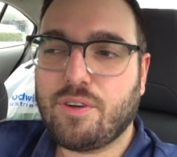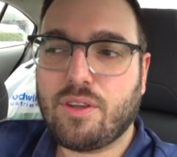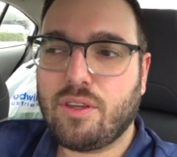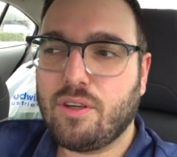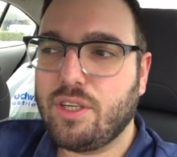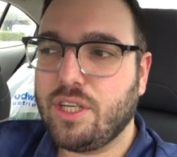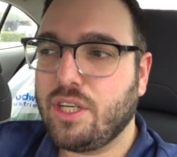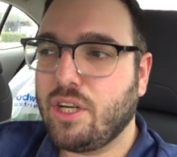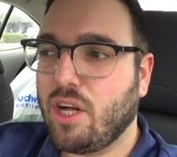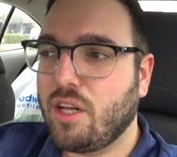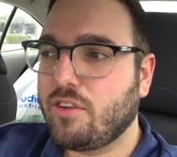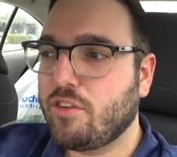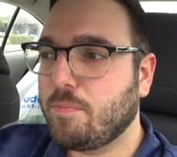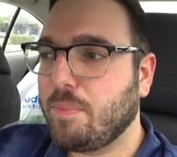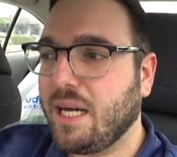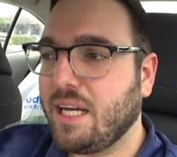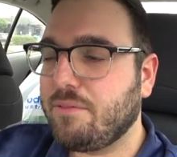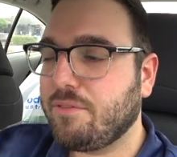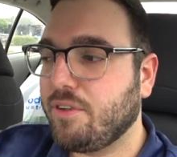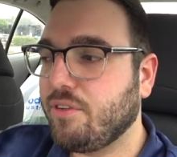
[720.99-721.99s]
$30,
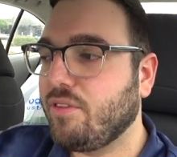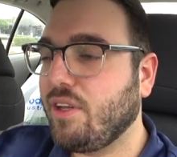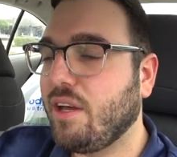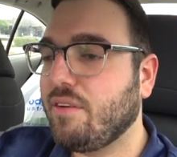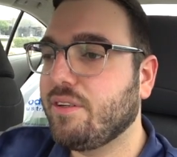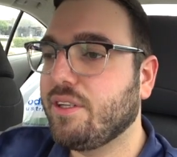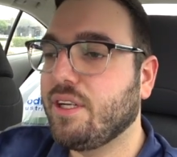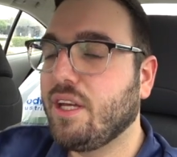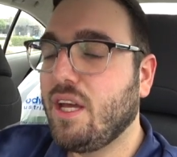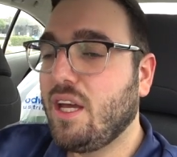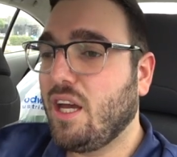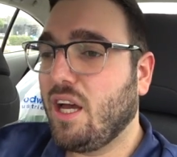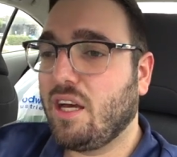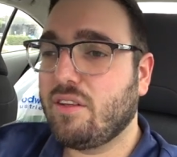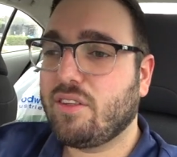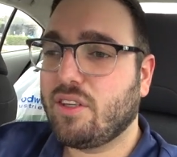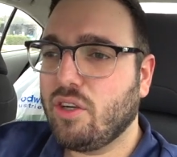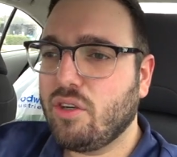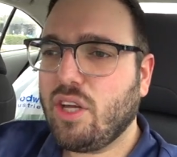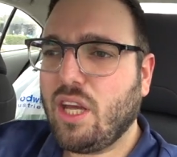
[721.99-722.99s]
buy it for $7. I
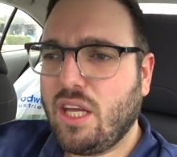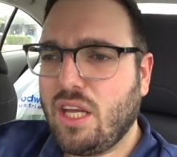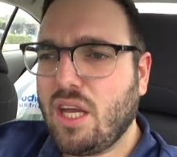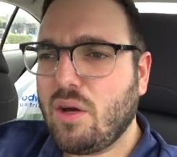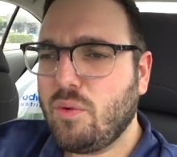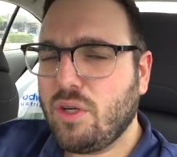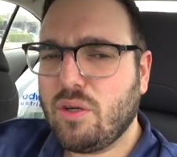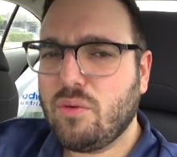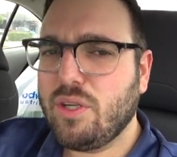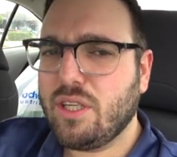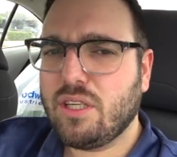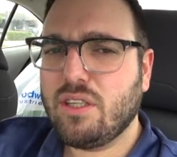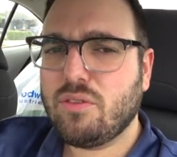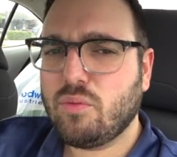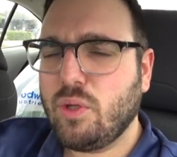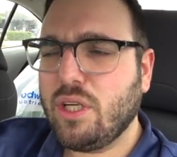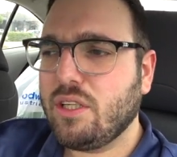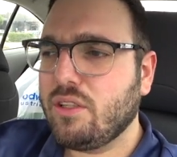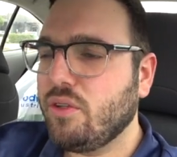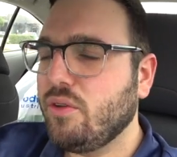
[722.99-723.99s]
was like, okay, yeah, we could
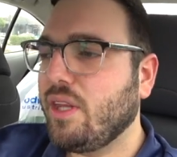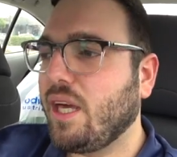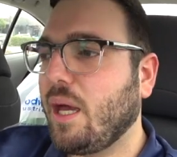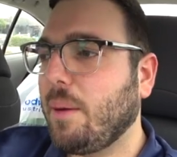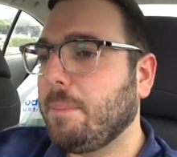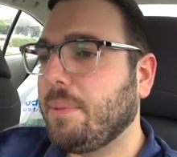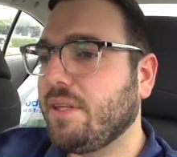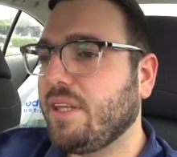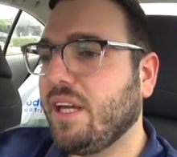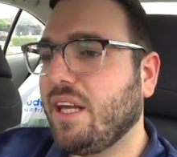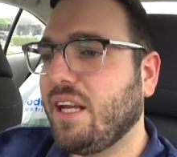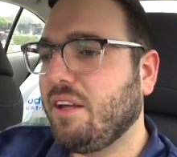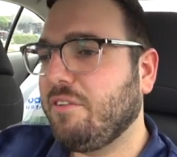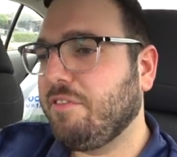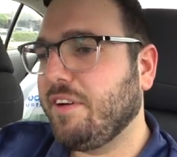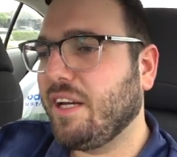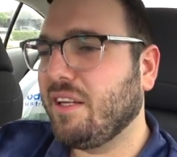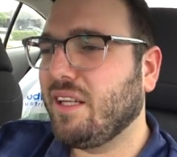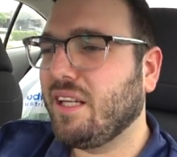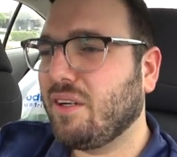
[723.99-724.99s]
do that. But then I
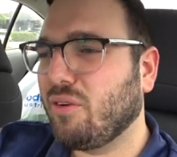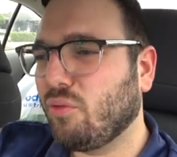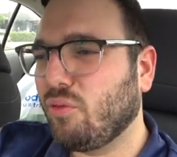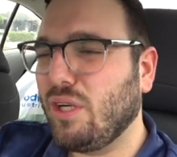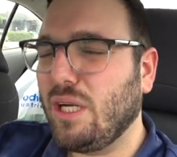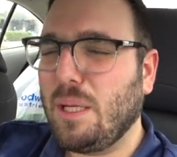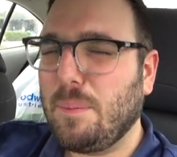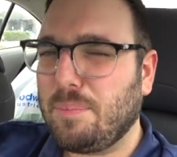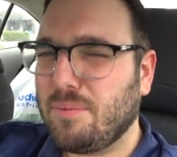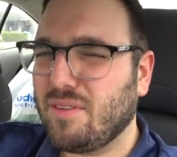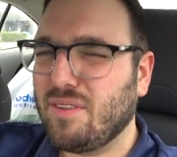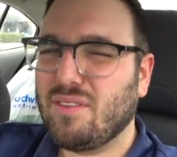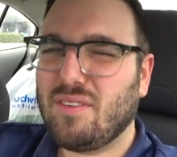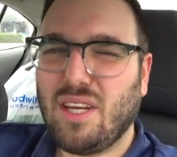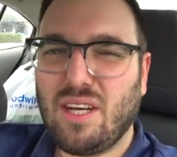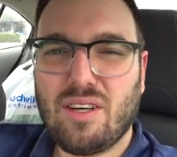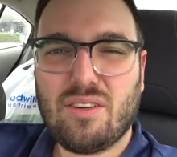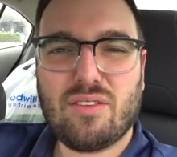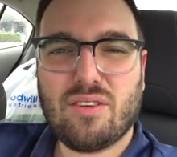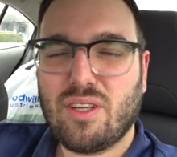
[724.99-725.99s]
found like rips and
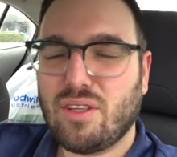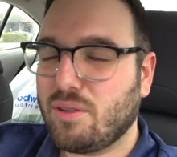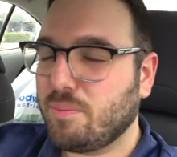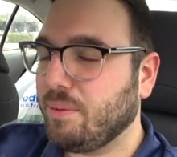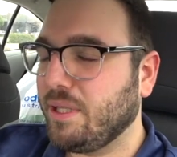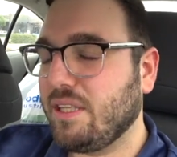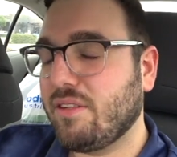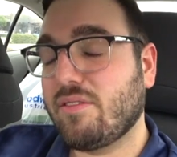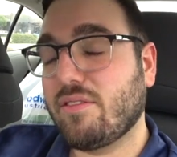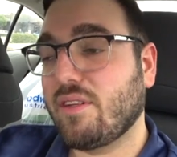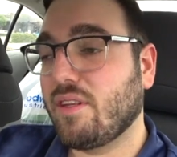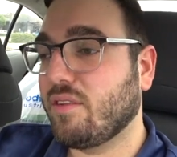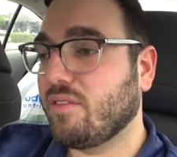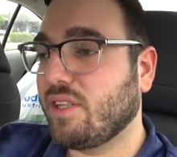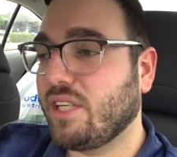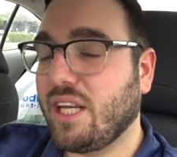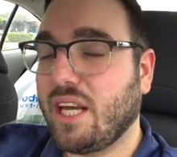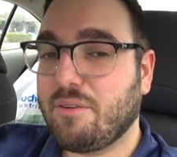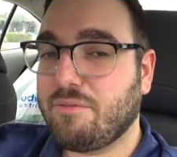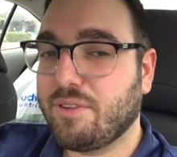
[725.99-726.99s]
tears in other places. And I was
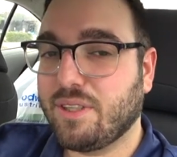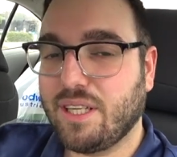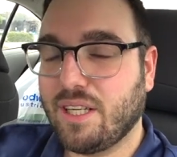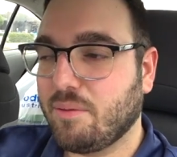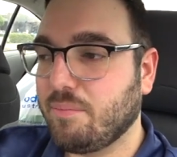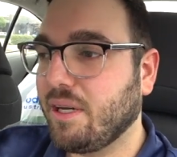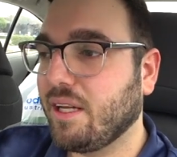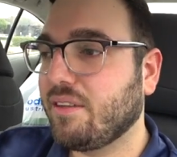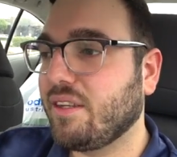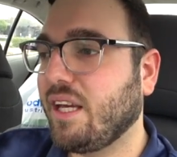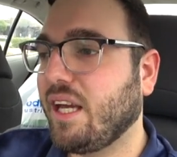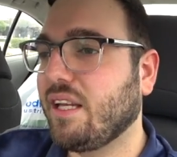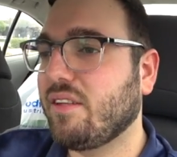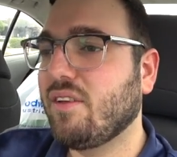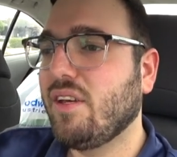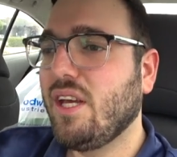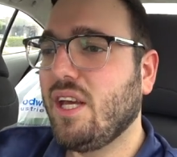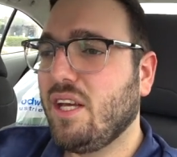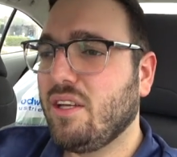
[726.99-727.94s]
like, yeah, forget about that.